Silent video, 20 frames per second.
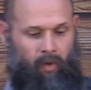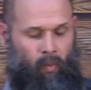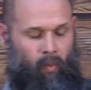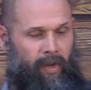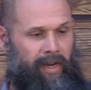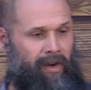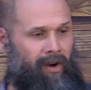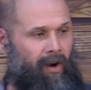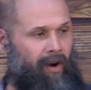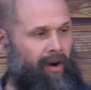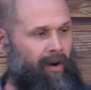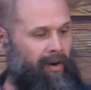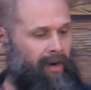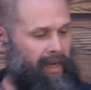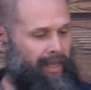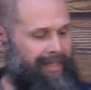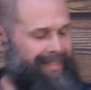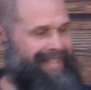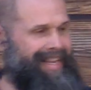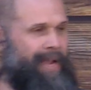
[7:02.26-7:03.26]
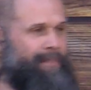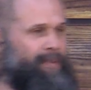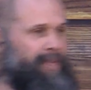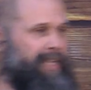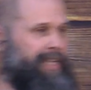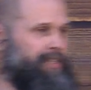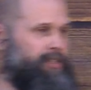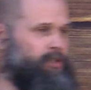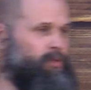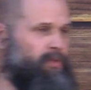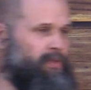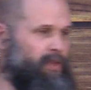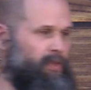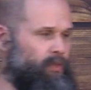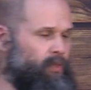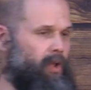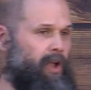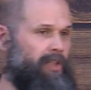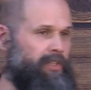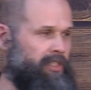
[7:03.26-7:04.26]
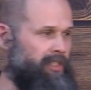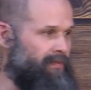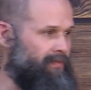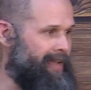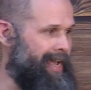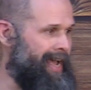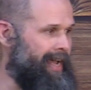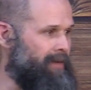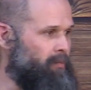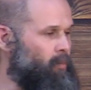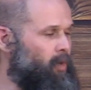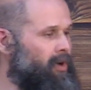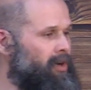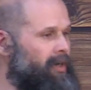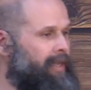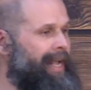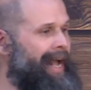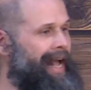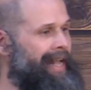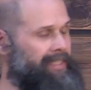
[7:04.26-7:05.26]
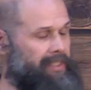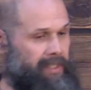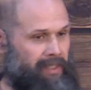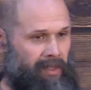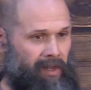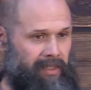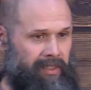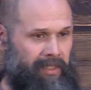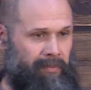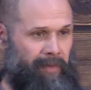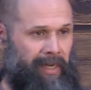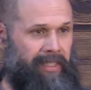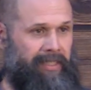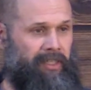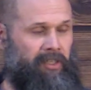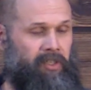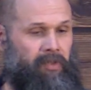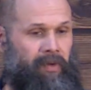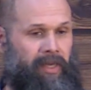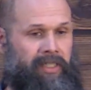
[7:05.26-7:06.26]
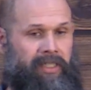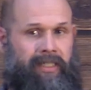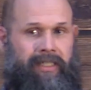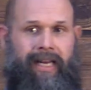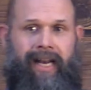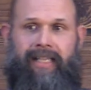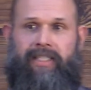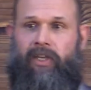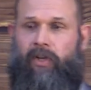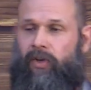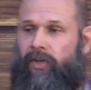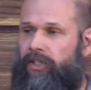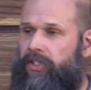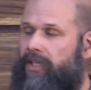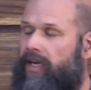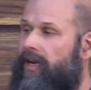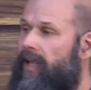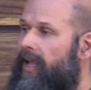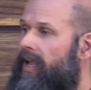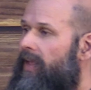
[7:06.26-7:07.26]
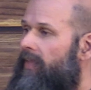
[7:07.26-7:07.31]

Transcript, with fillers: we are tapping into the thoughts of God. What are God's thoughts in my situations? And as a Christian,